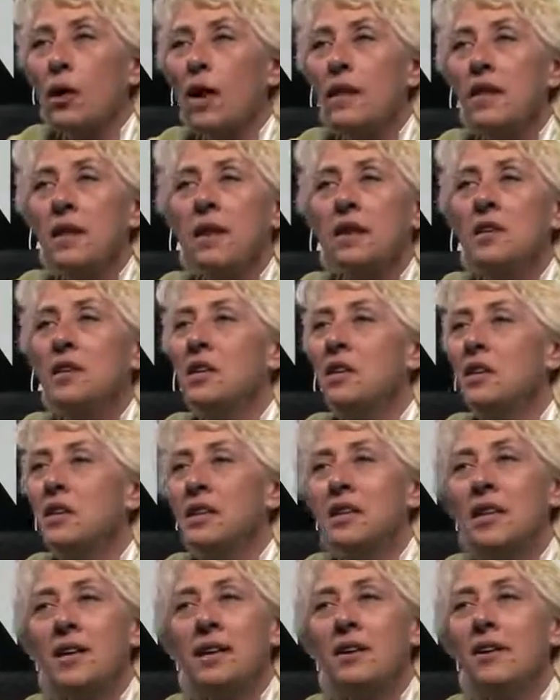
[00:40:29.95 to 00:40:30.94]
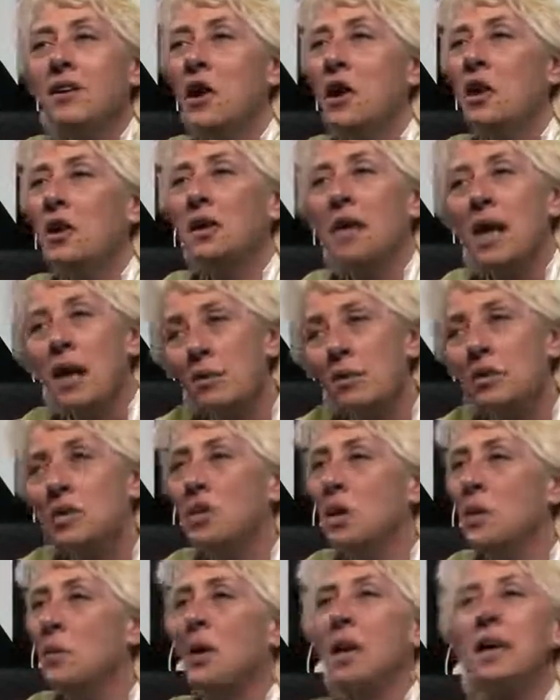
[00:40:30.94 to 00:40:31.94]
and then they are not allowed
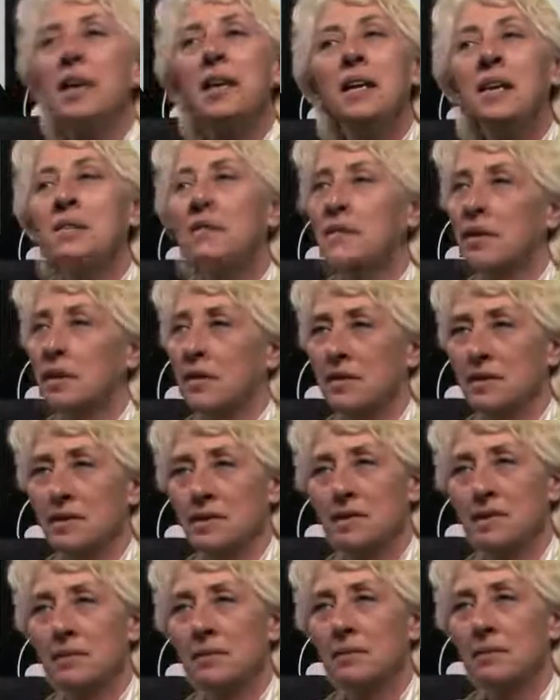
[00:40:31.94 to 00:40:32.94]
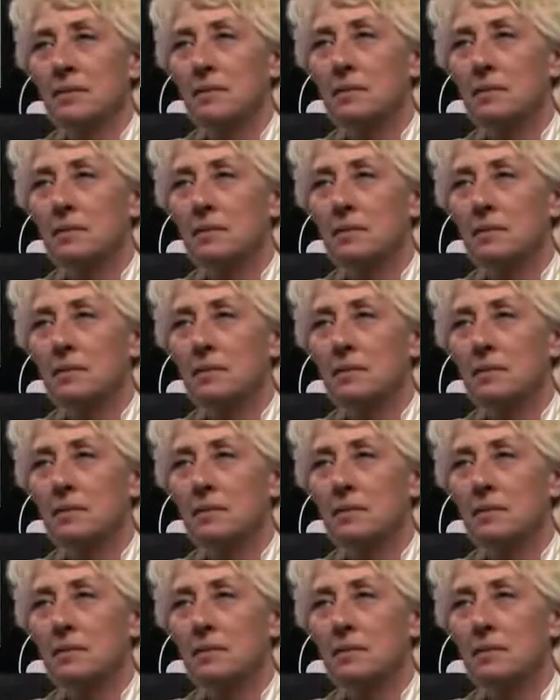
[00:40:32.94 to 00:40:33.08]
to know any of this.